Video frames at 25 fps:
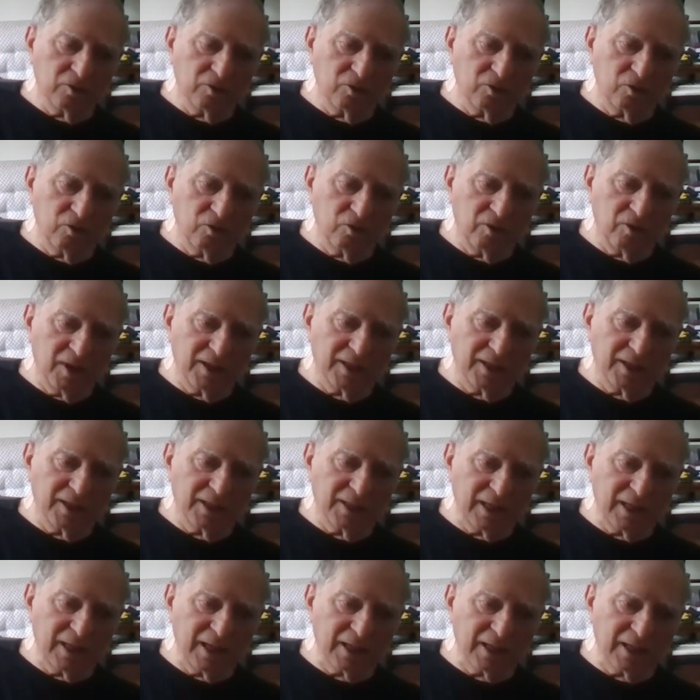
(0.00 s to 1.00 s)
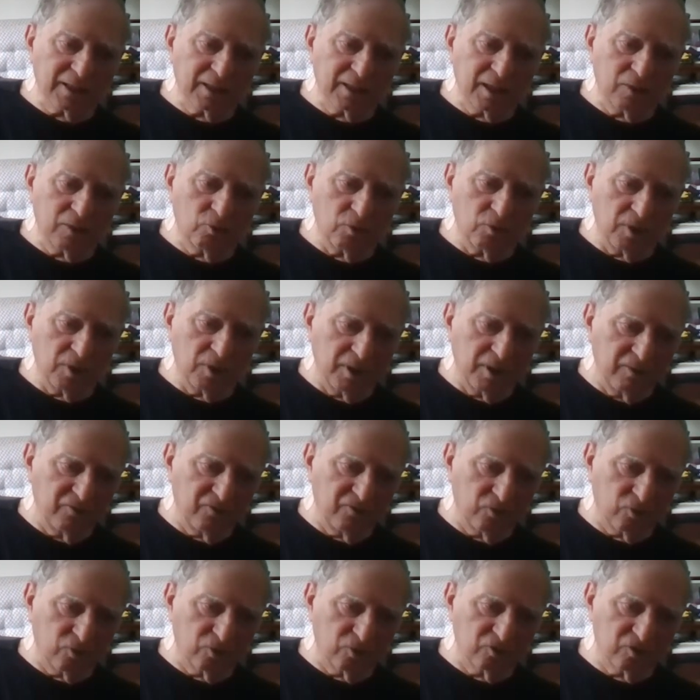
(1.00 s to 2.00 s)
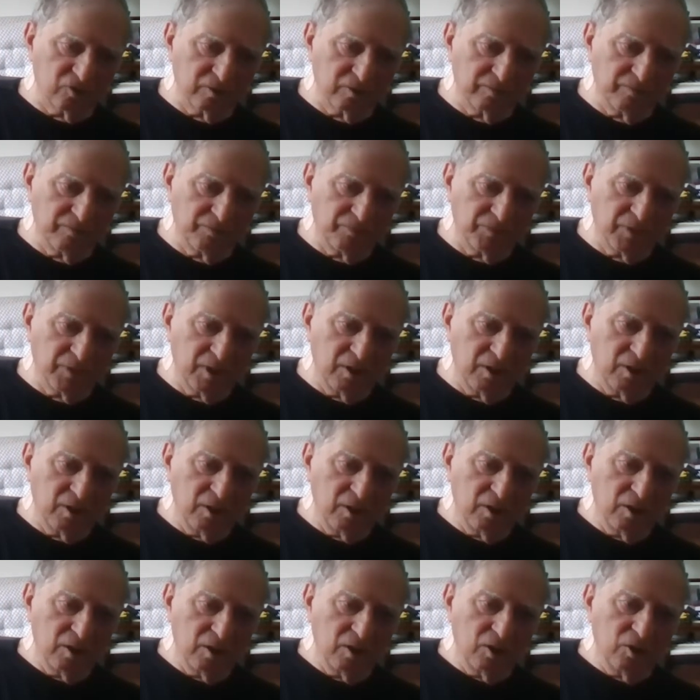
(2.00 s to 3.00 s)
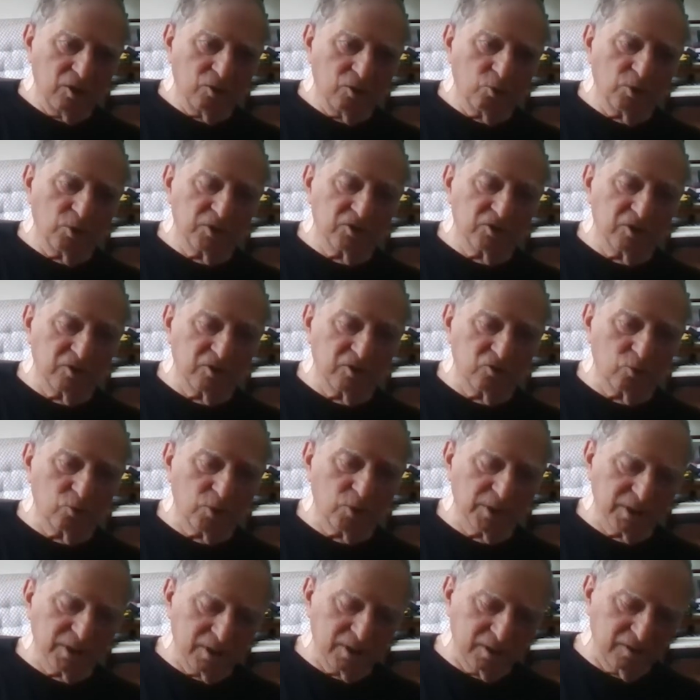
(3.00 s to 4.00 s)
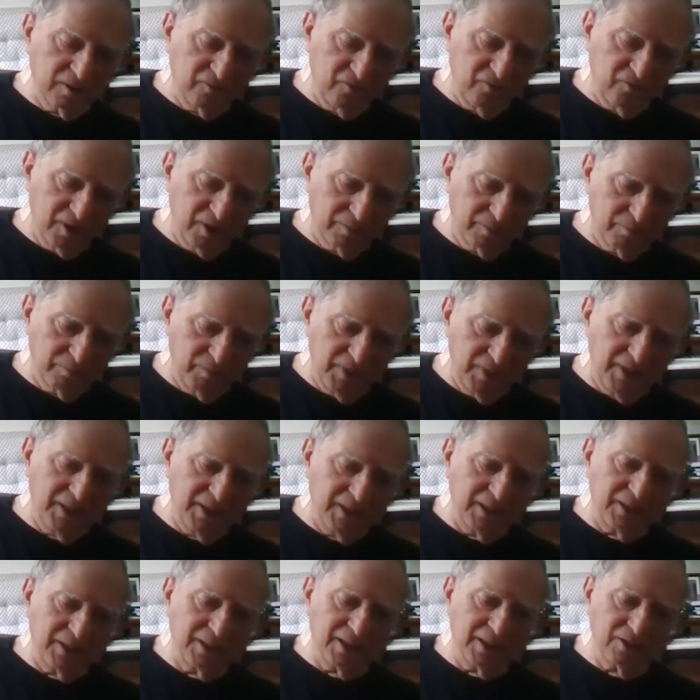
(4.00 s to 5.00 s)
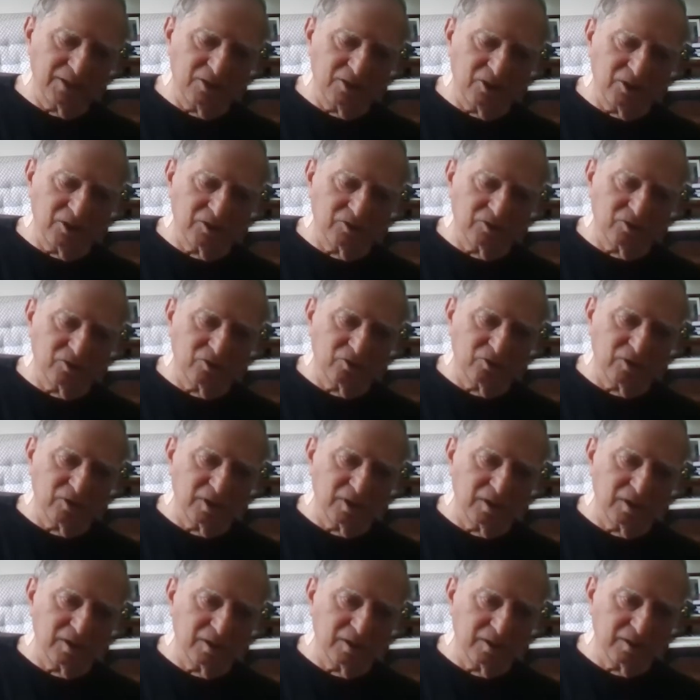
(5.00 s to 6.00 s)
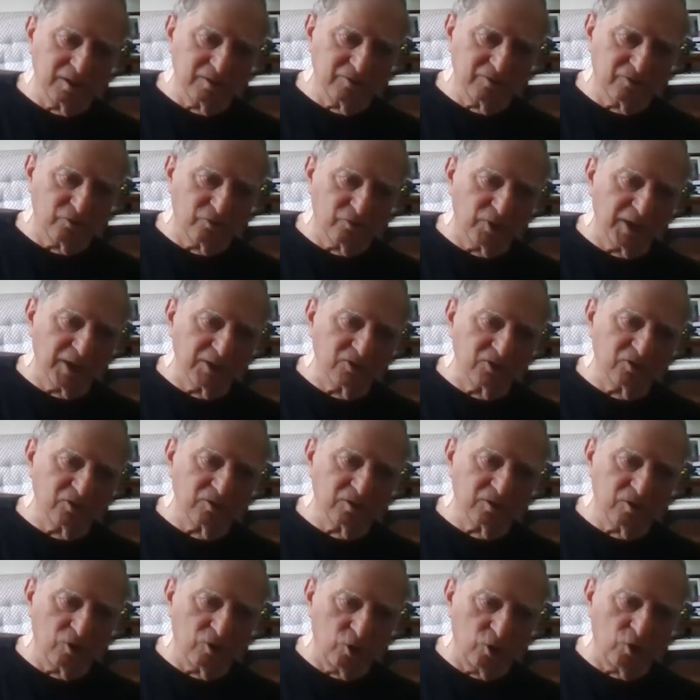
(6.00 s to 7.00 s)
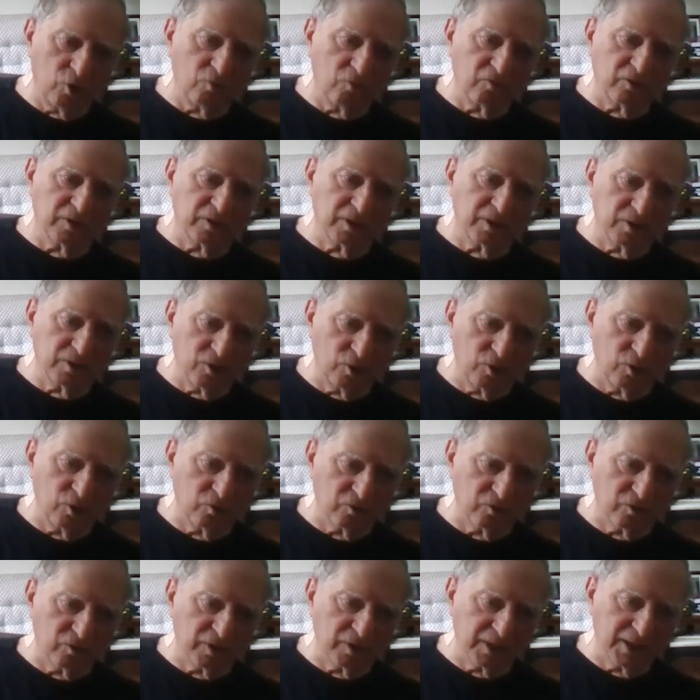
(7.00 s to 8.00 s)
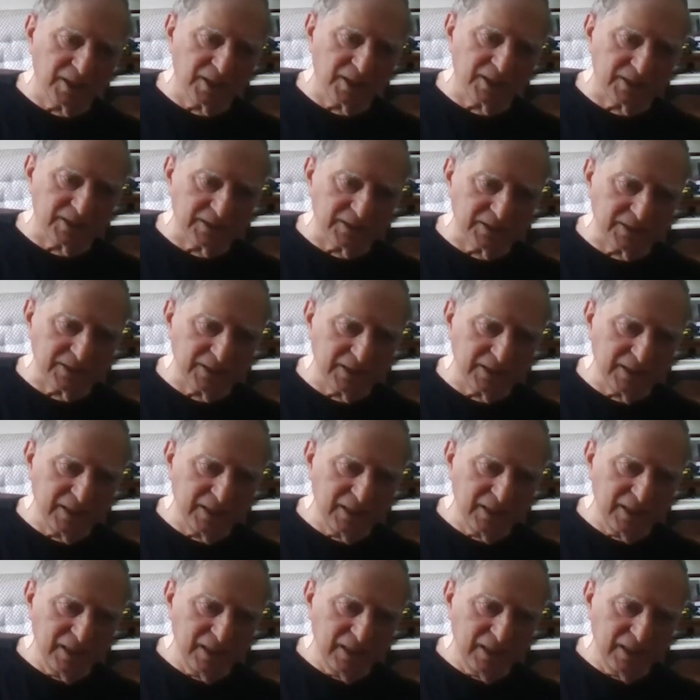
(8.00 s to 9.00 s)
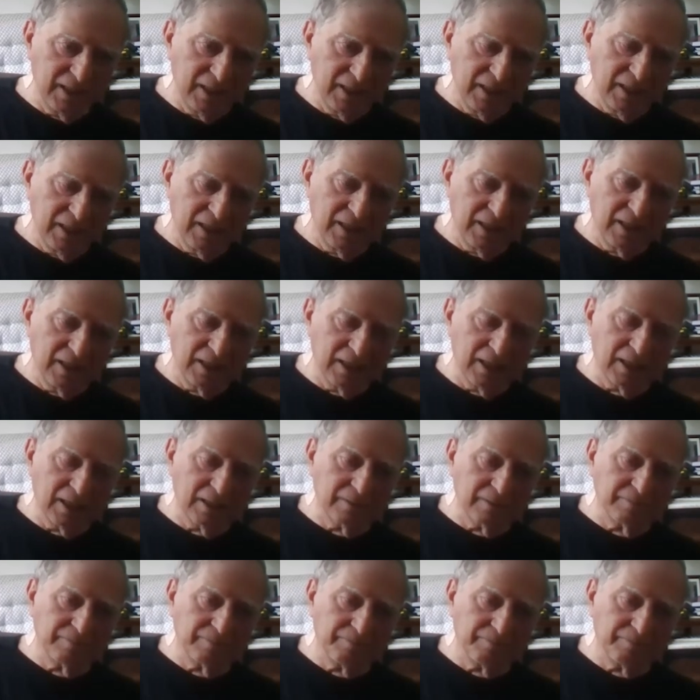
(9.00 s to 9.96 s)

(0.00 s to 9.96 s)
to then attack a relief force which is what the Viet Minh had done to the French over and over again. Uh,